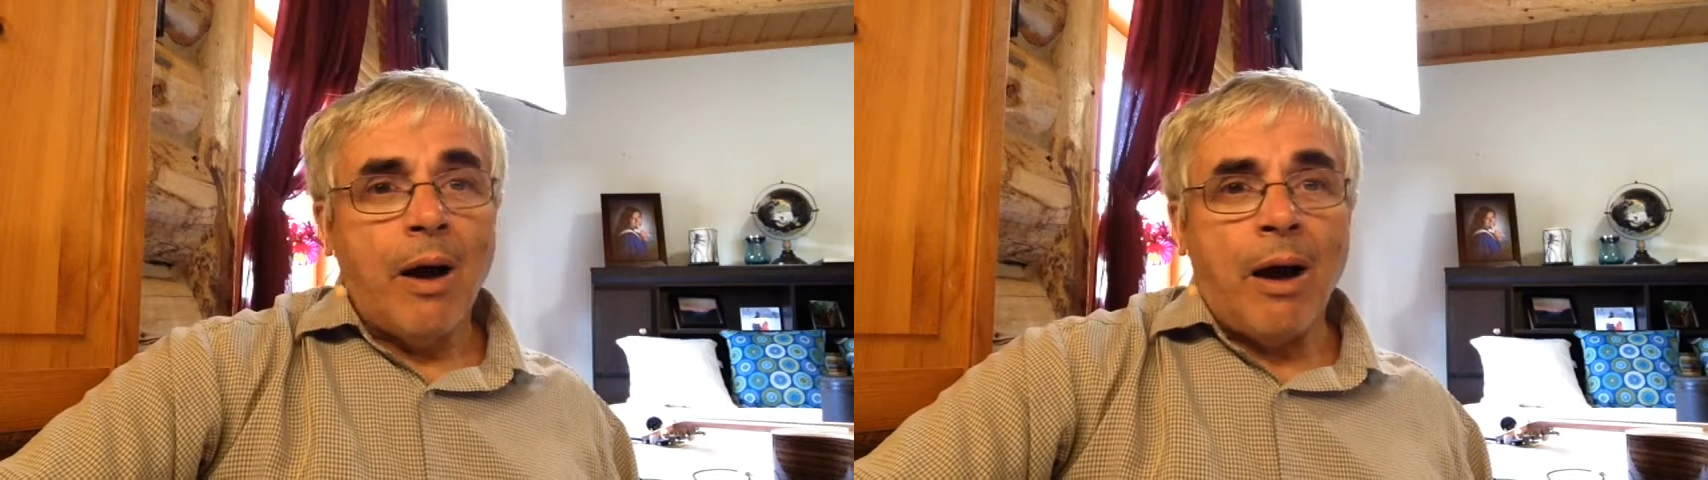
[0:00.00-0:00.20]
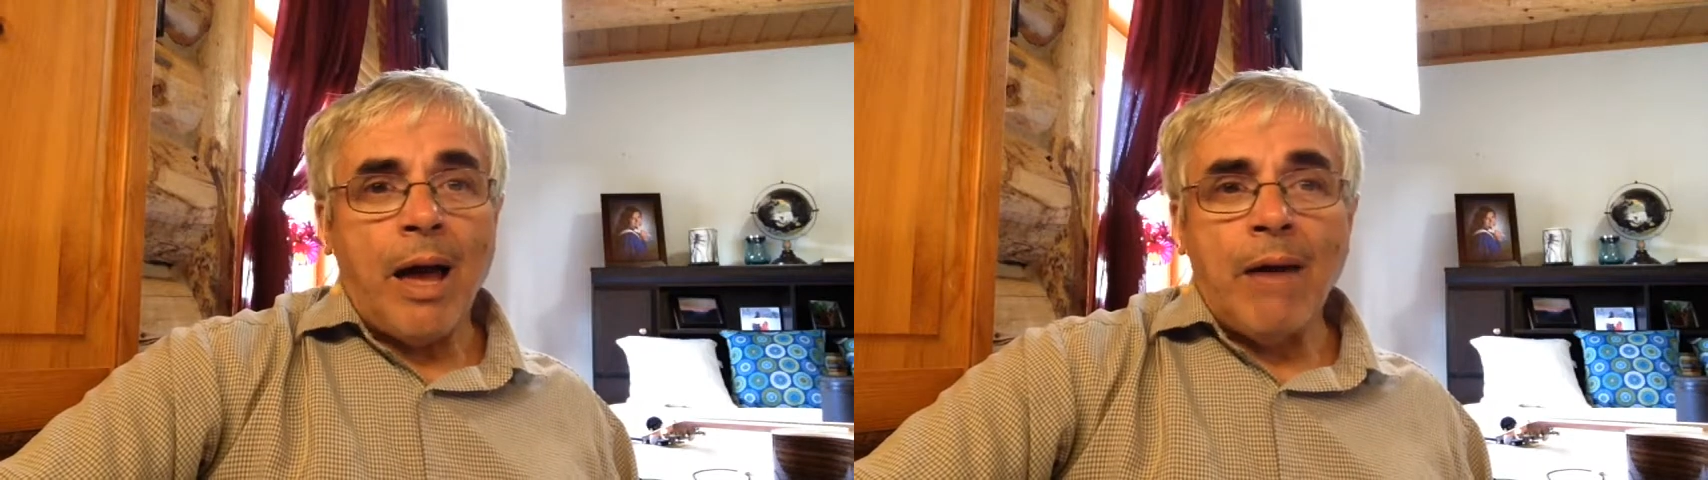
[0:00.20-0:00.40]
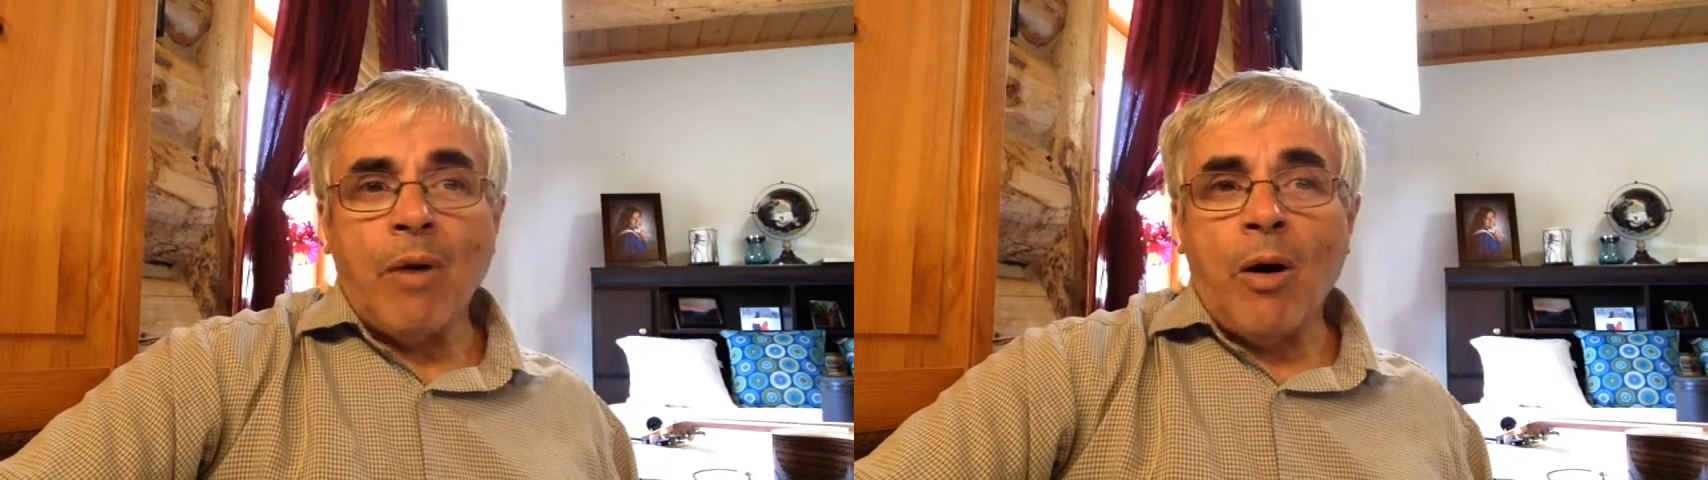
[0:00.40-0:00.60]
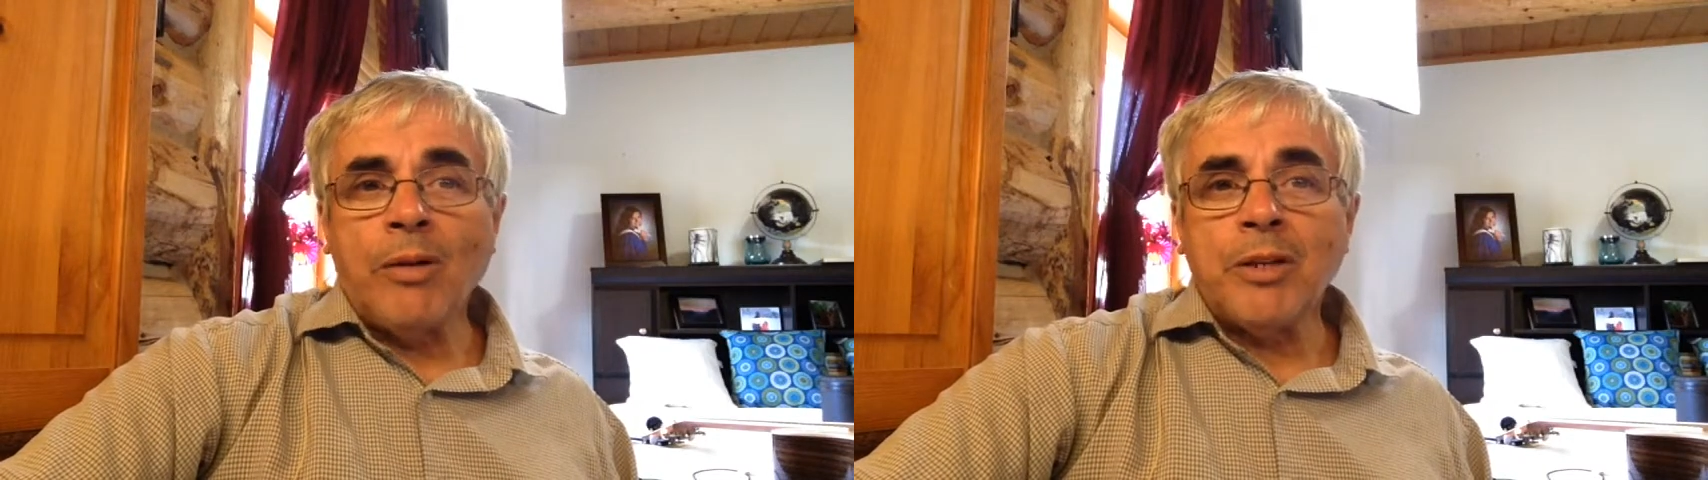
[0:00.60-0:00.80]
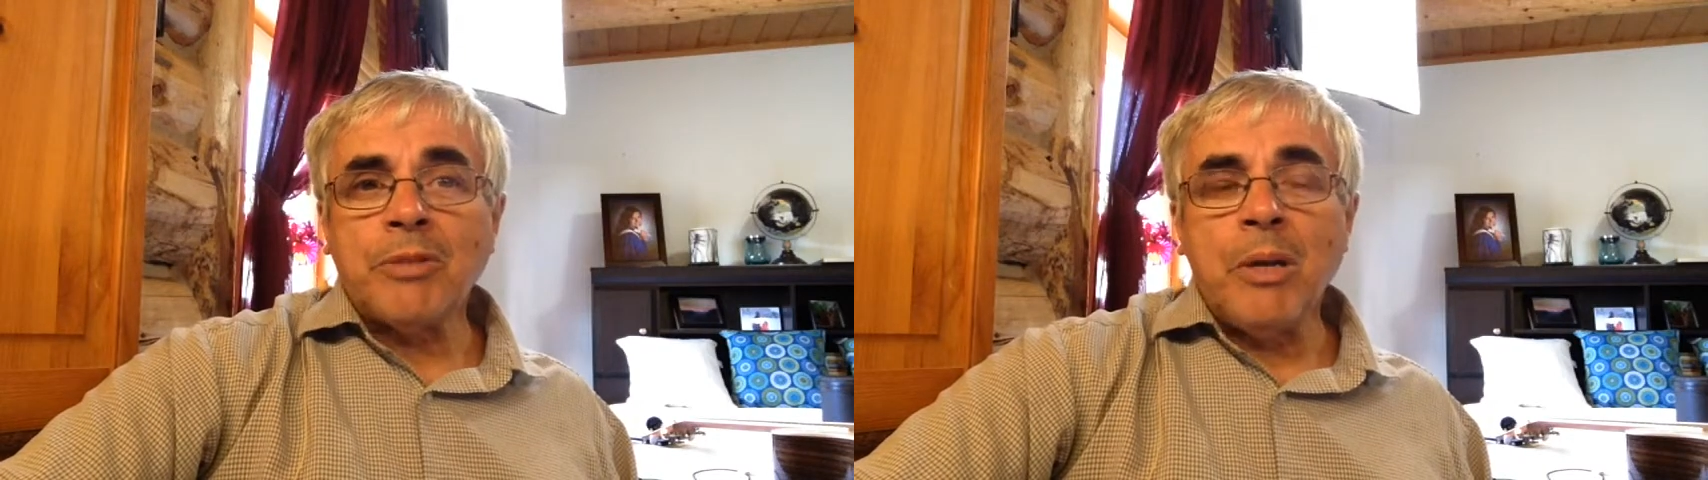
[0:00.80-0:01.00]
I have all
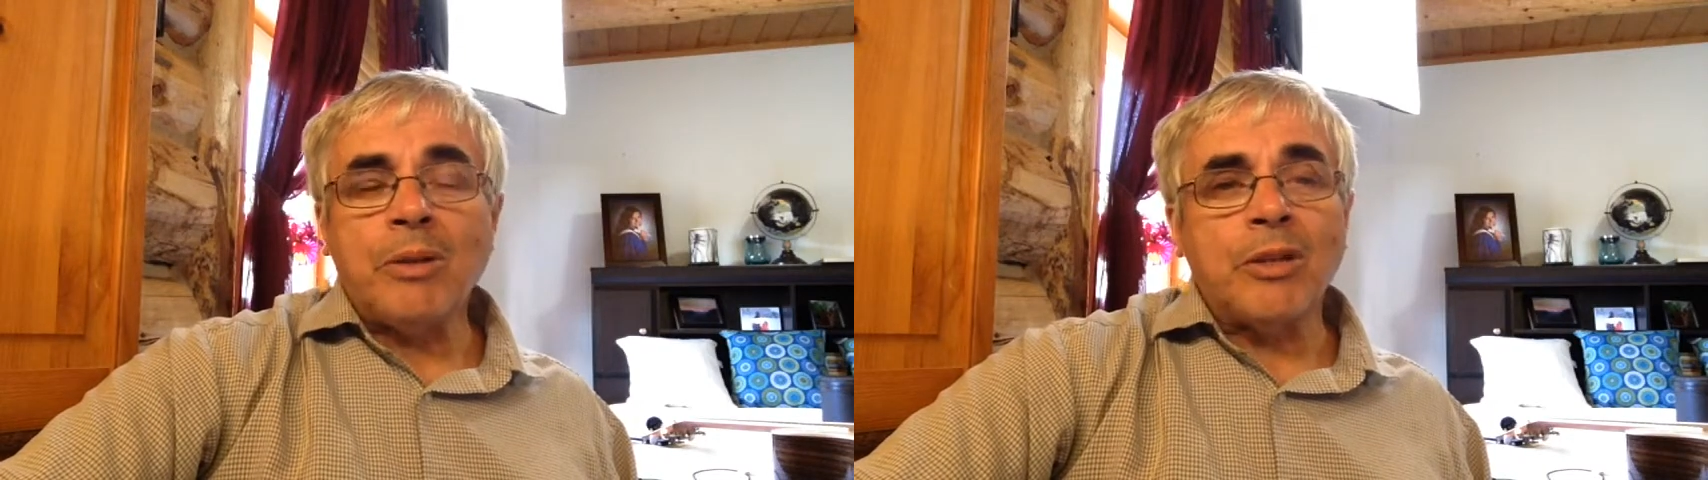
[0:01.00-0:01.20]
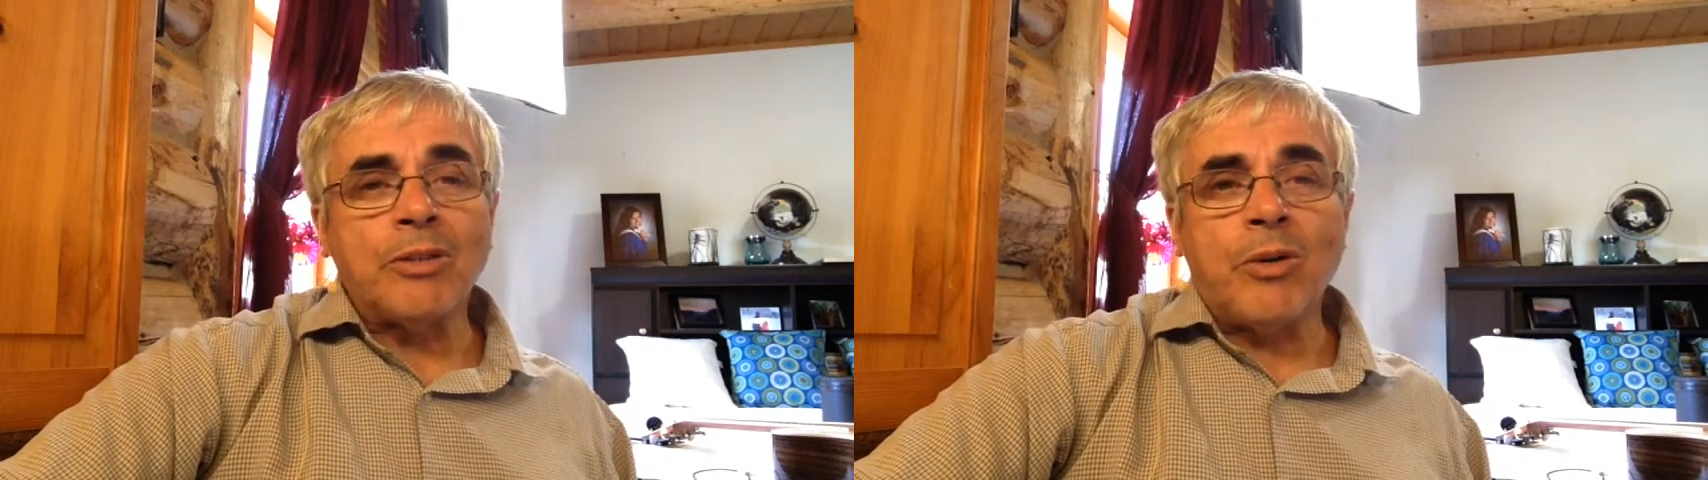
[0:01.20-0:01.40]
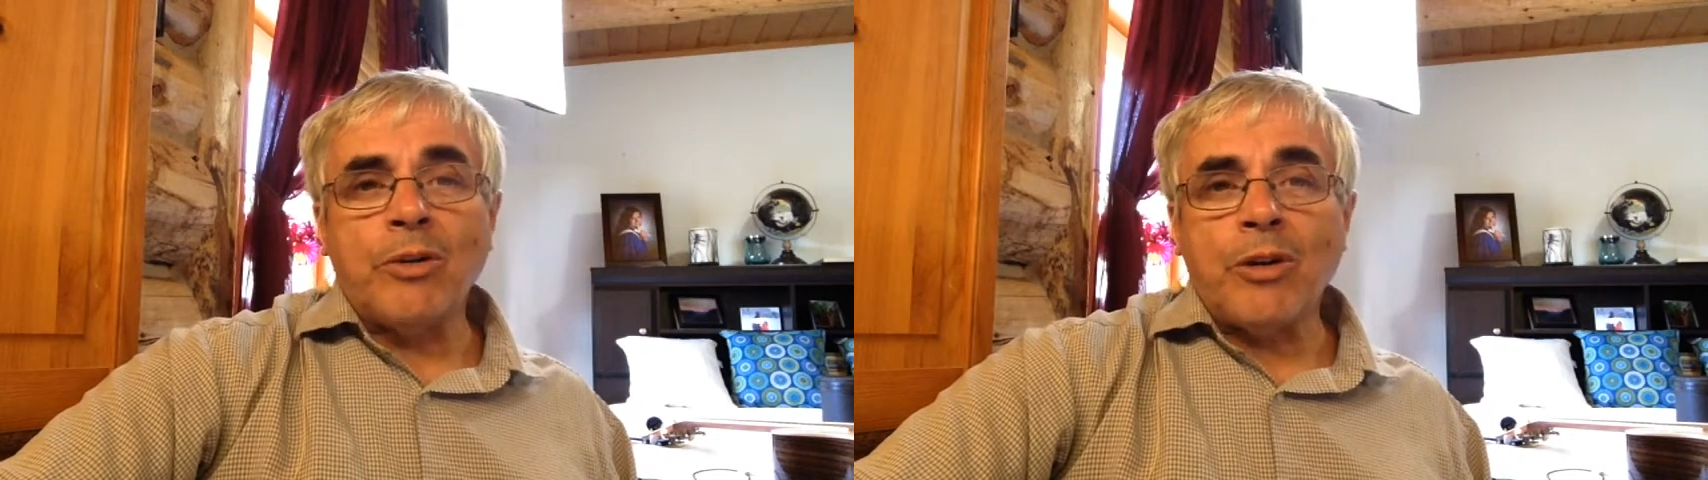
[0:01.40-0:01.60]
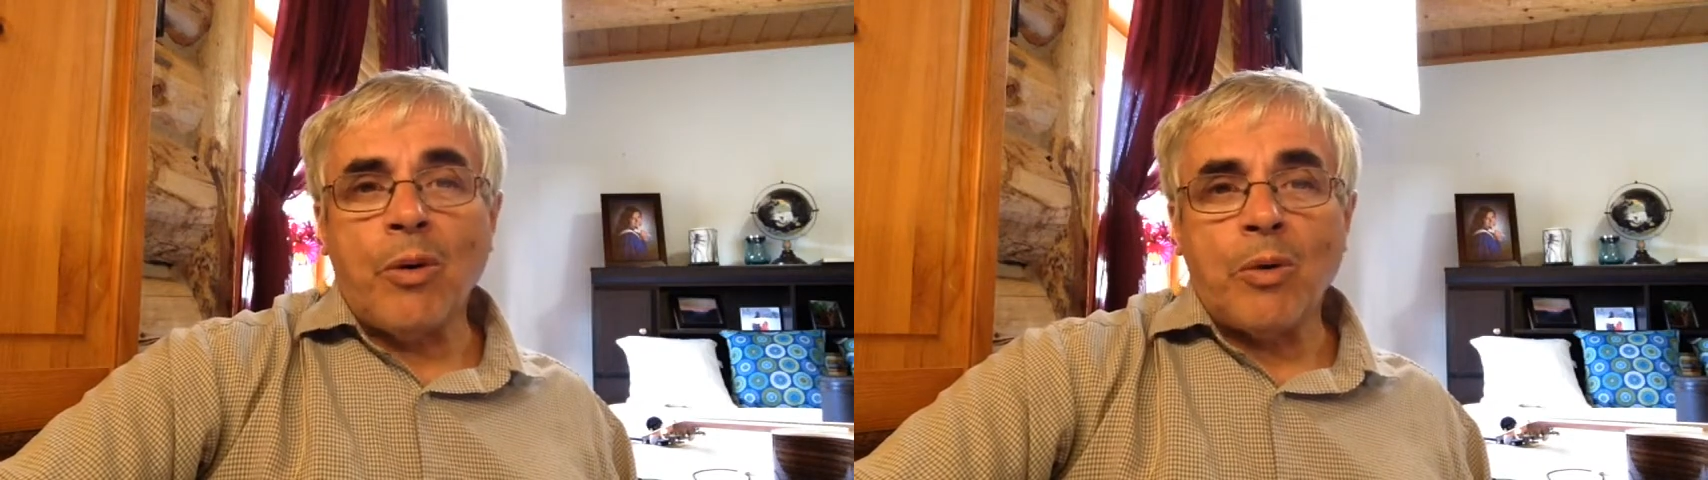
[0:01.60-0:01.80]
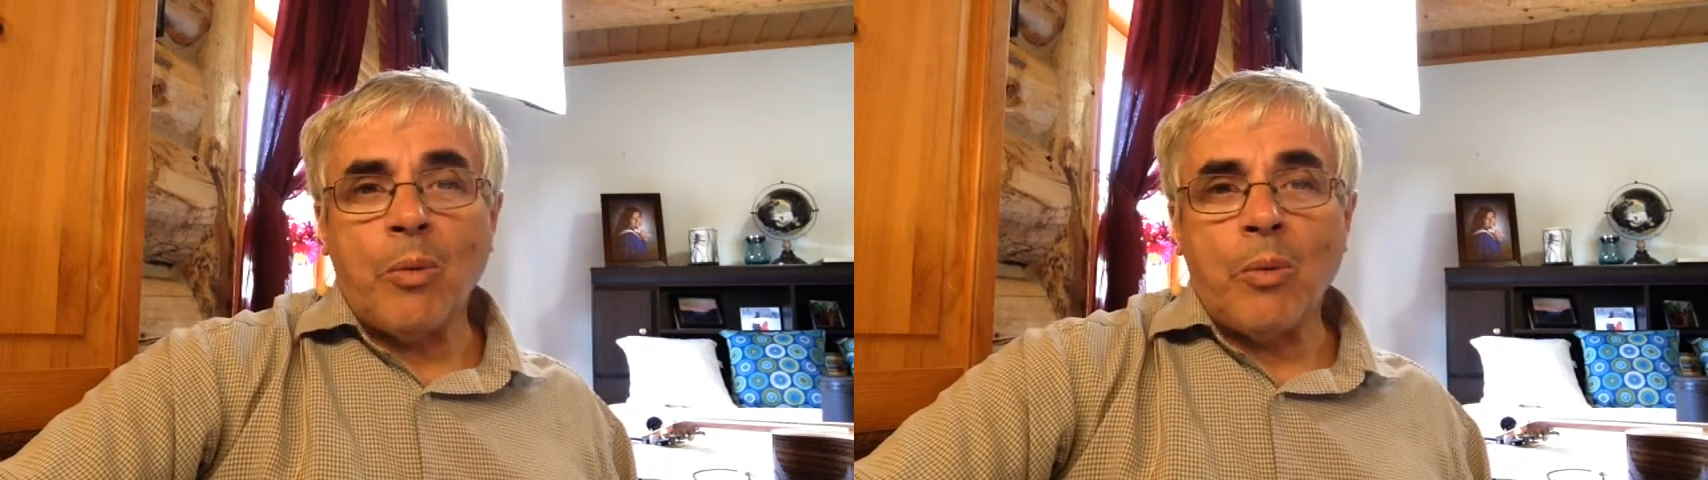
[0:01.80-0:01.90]
this milk that's going to go to